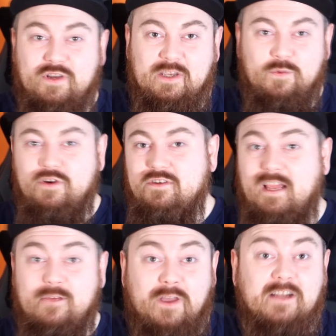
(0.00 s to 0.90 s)
he would
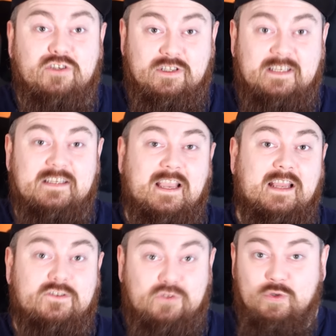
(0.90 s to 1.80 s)
eventually
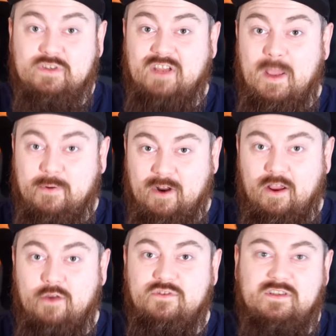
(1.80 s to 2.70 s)
get two separate
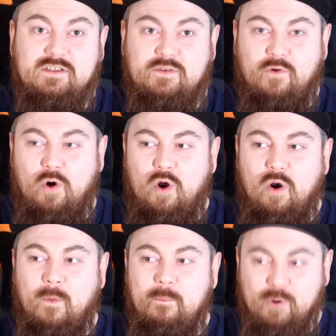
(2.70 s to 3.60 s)
houses
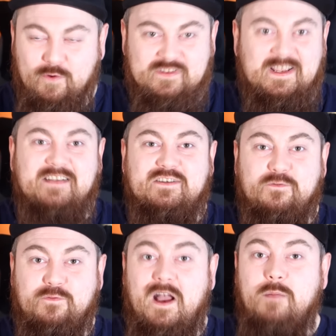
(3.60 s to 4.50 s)
for both sets
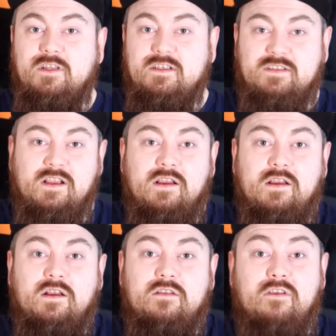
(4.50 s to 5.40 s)
of families,
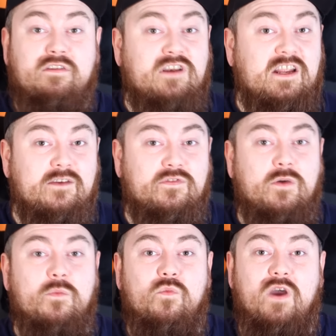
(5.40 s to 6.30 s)
the three of
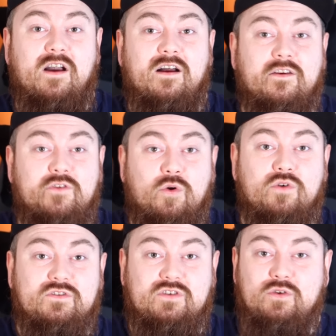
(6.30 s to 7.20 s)
them were
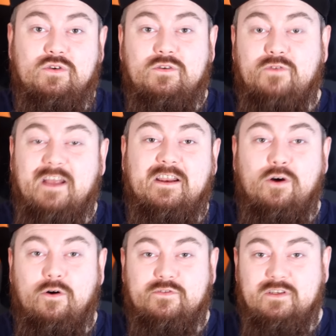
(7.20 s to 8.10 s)
known to very
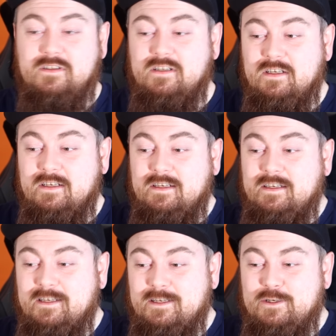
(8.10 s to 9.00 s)
often
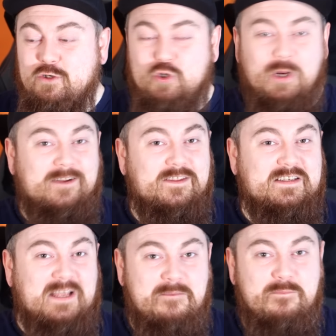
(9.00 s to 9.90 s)
share the
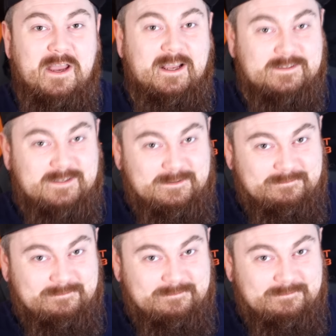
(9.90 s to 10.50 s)
same bed.